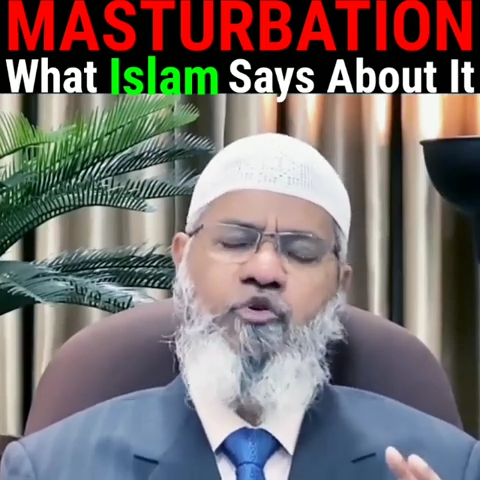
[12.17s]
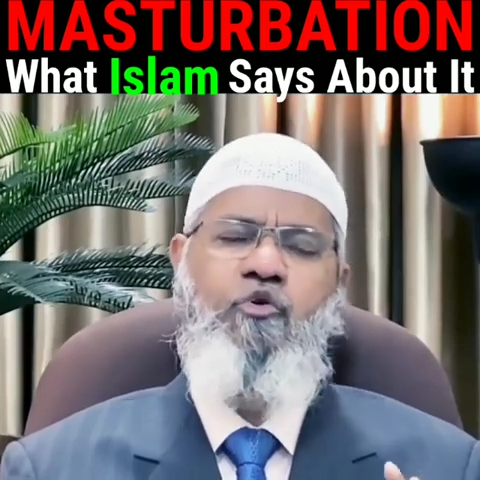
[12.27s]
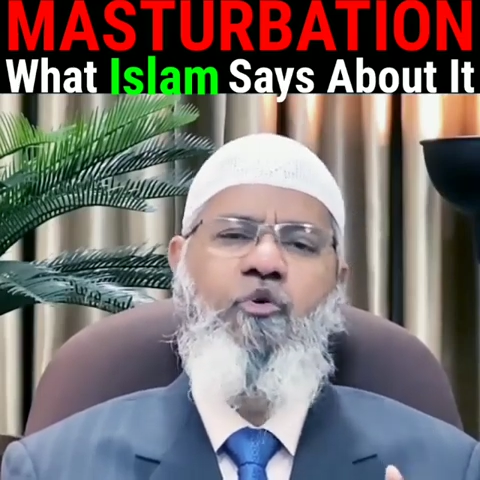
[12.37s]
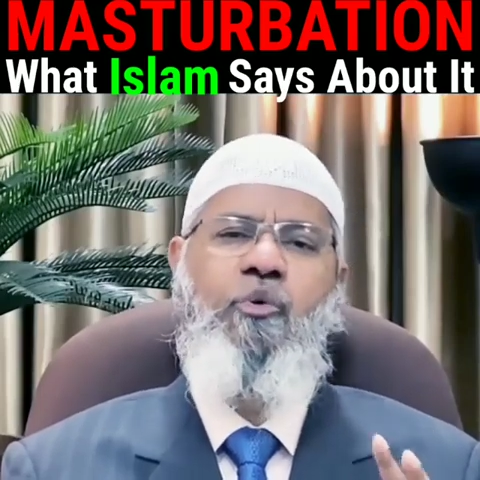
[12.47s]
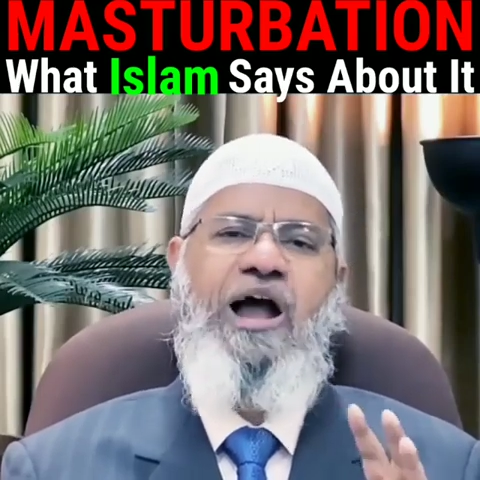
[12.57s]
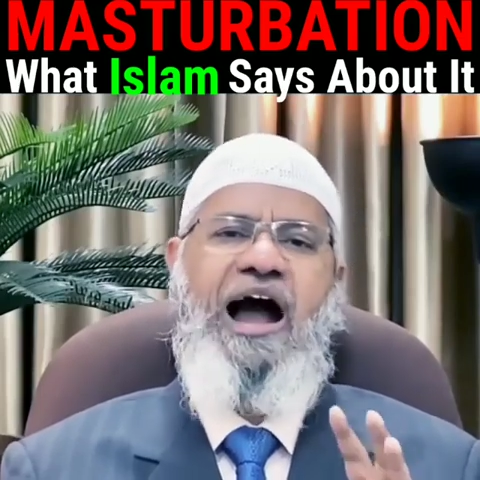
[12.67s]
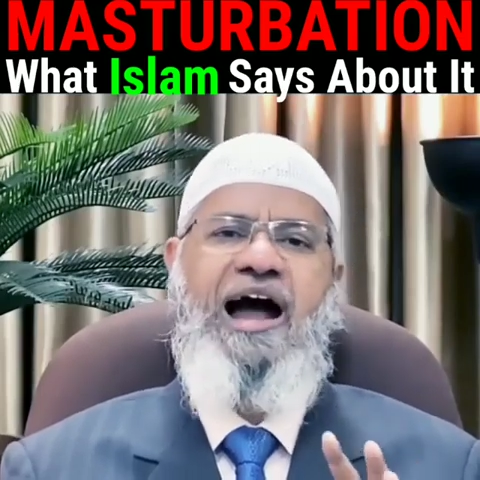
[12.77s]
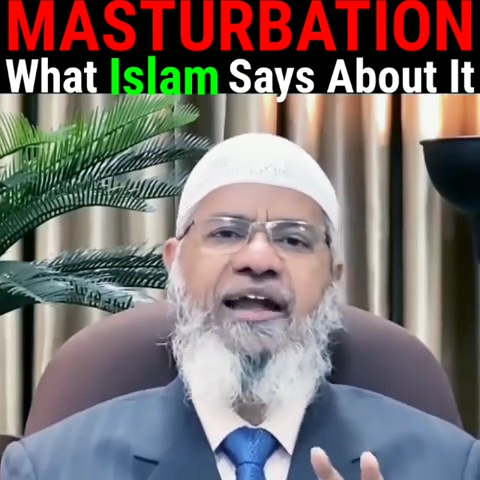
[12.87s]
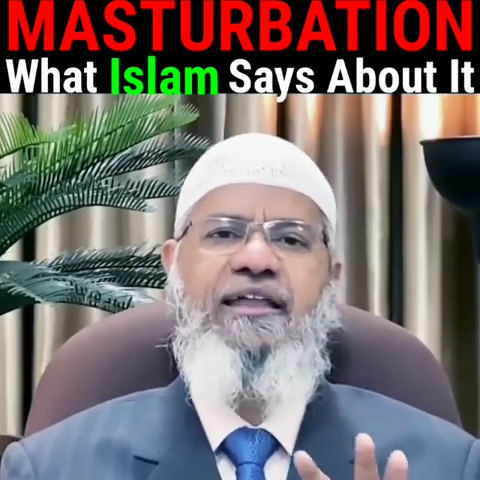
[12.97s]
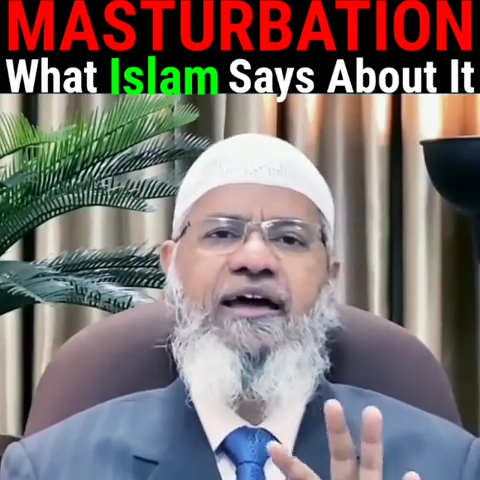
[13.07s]
who
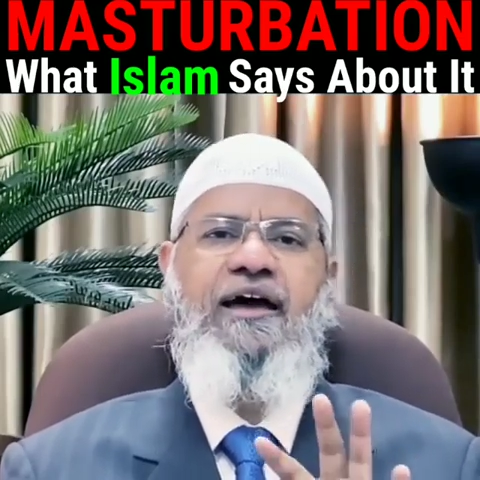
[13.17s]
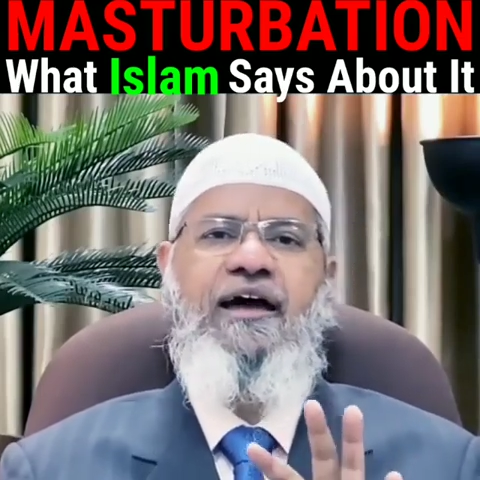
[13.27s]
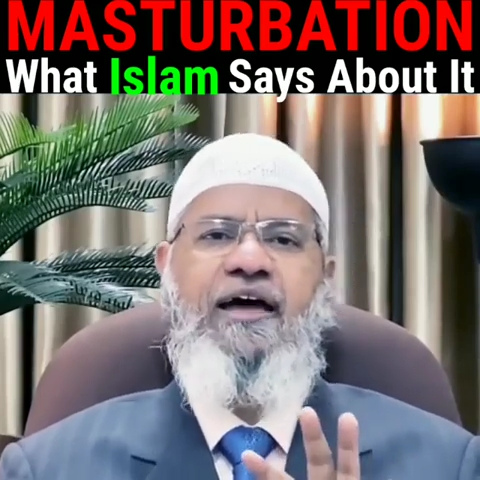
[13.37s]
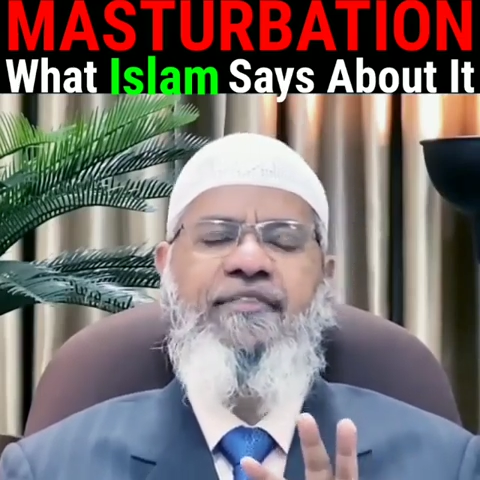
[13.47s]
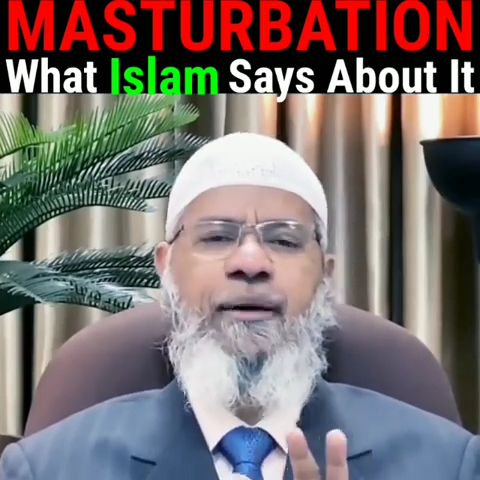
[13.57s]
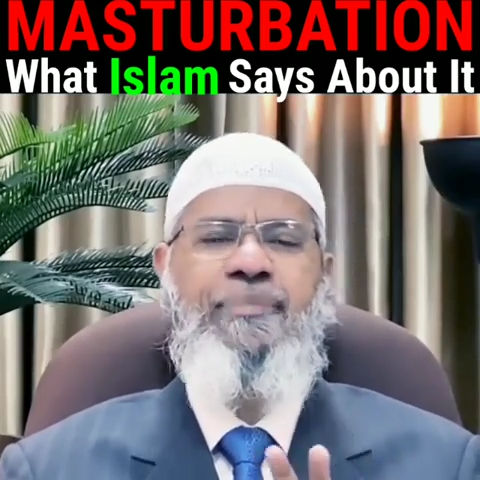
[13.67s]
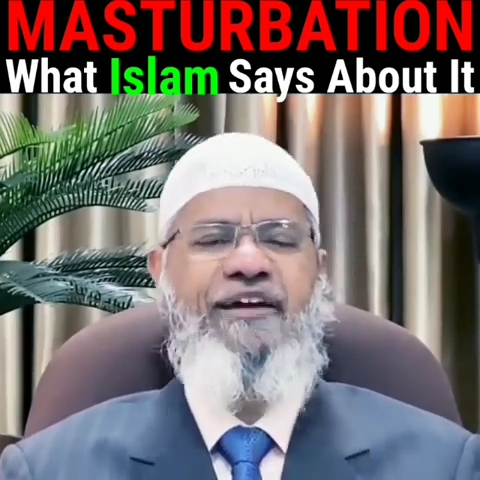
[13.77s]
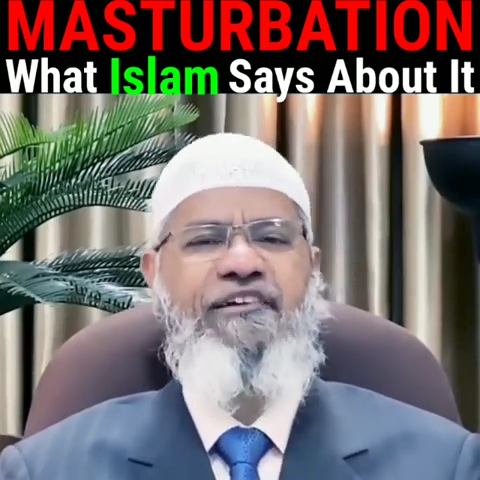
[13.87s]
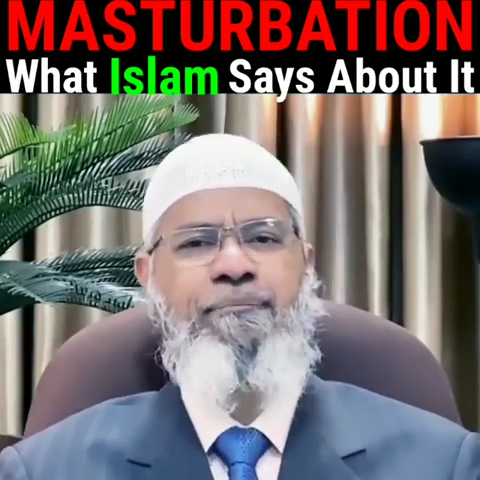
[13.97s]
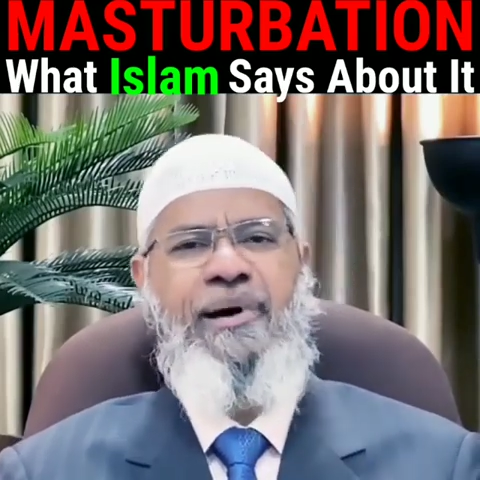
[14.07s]
guard their
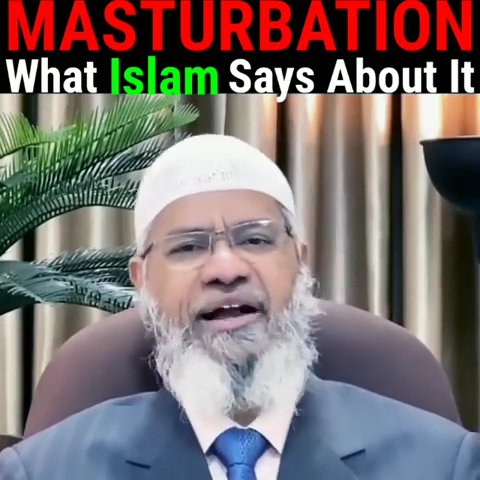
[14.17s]
private